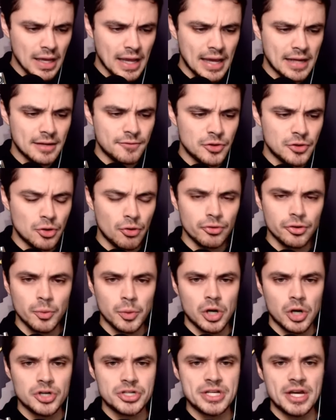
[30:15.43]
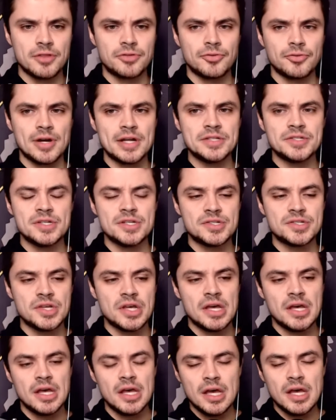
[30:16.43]
And if you don't know what RTI Threads is,
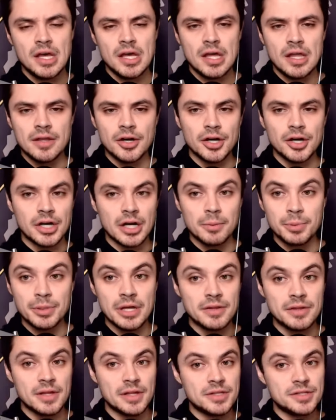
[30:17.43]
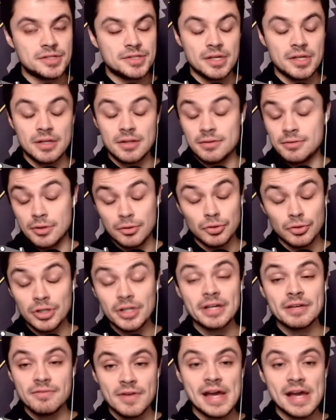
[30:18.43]
they're a company that they're
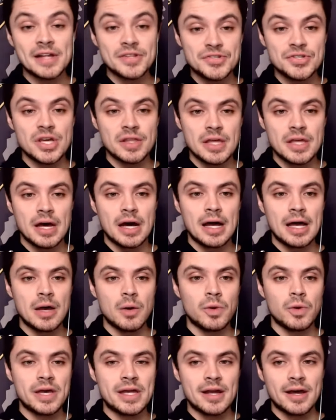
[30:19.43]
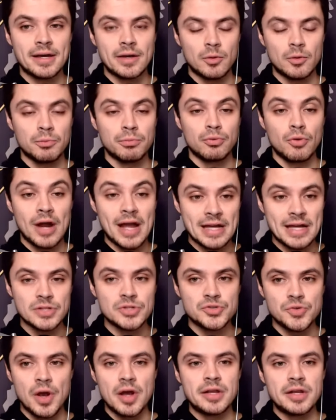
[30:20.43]
really advancing the Iowa NIL
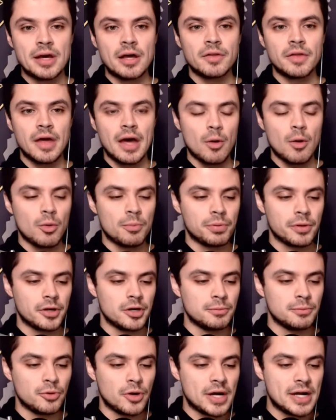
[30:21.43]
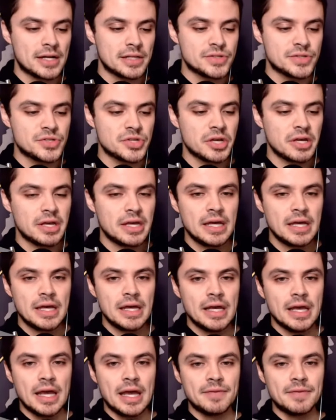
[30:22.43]
brands right now, the Iowa player brands.
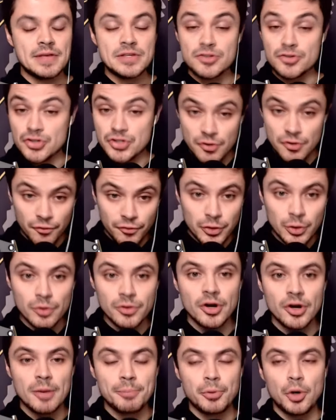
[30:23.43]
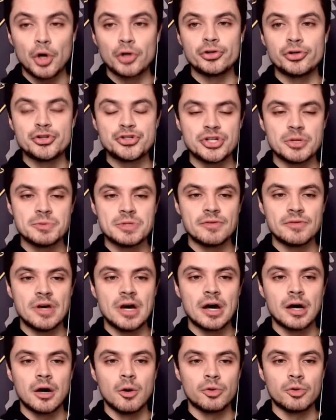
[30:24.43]
And these are just a few of their partnerships they've
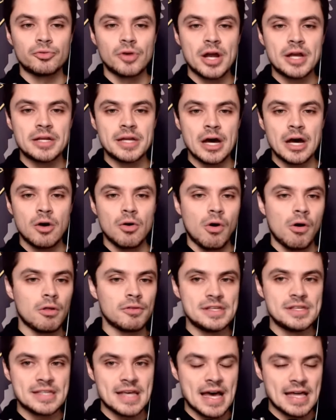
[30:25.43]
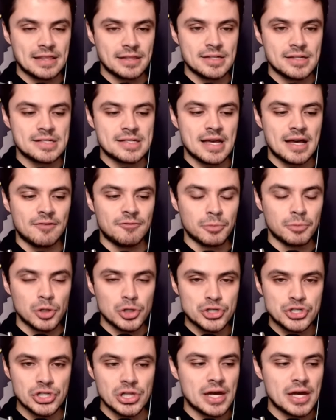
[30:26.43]
got going right now. All these athletes have
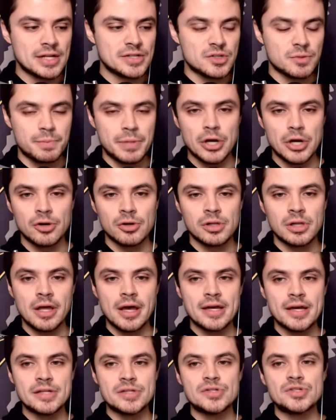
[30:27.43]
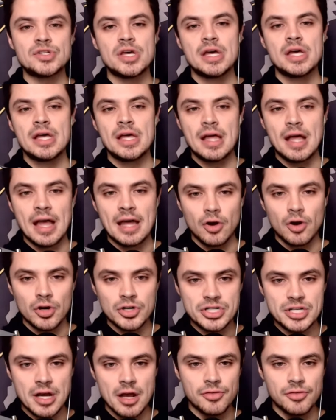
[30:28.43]
merch lines, apparel lines, and
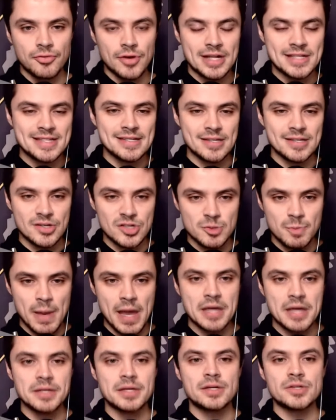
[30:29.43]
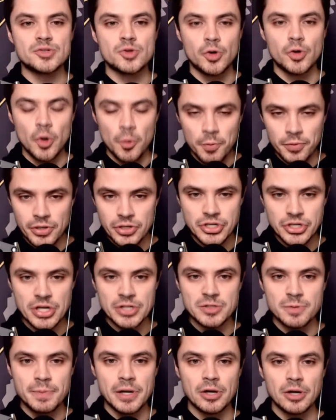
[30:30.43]
RTI Threads is expanding. So Cooper
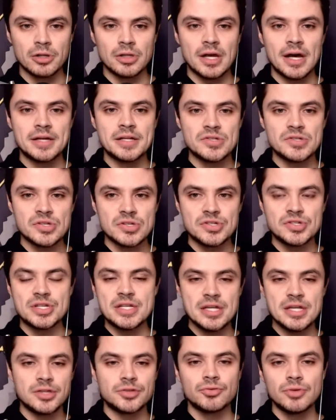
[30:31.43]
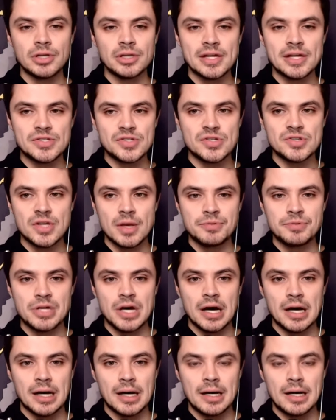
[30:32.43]
DeJean's apparel line is at
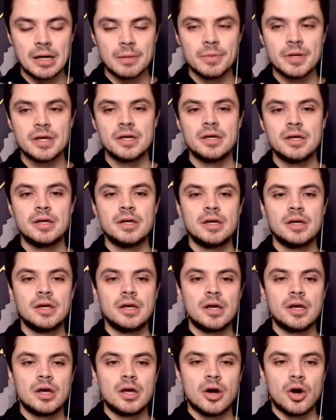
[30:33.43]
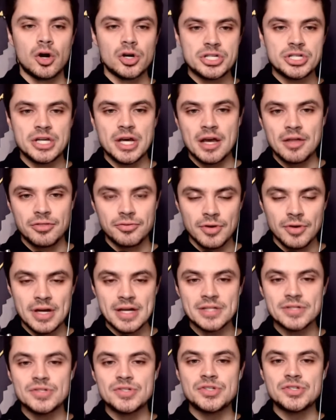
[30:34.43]
cd3lacesup.com,
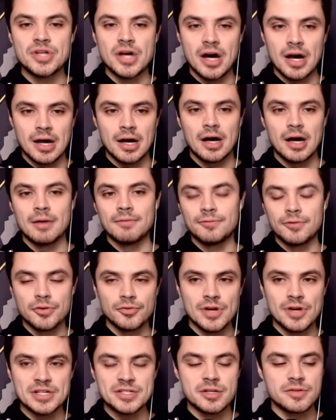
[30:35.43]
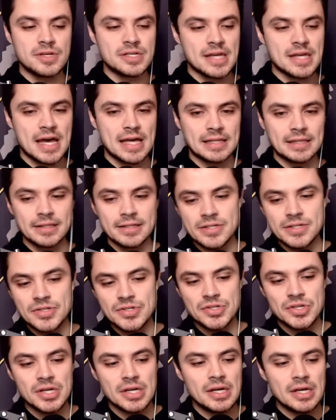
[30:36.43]
rtithreads.com for the rest of these
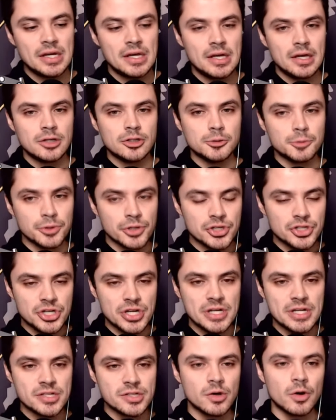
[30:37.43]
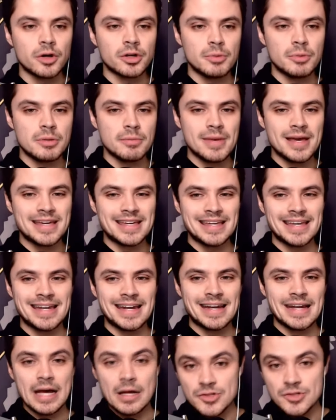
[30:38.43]
athletes. Cooper DeJean is going to be making
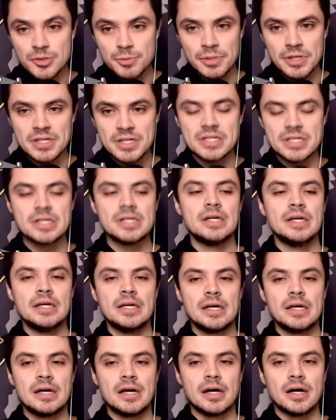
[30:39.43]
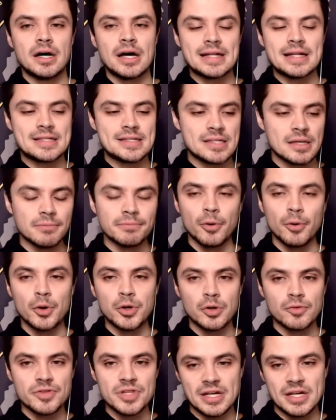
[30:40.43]
an announcement at some
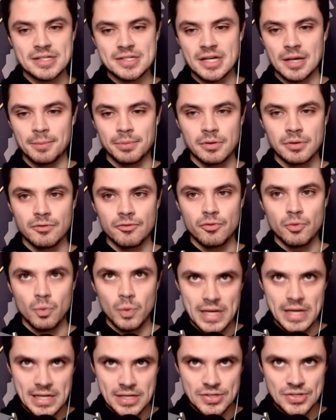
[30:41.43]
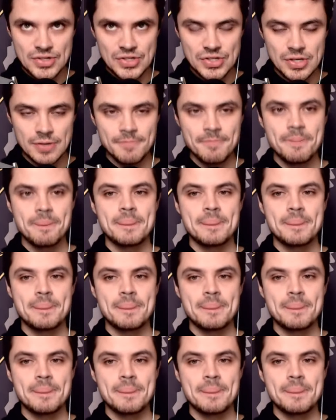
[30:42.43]
point over the next couple of weeks.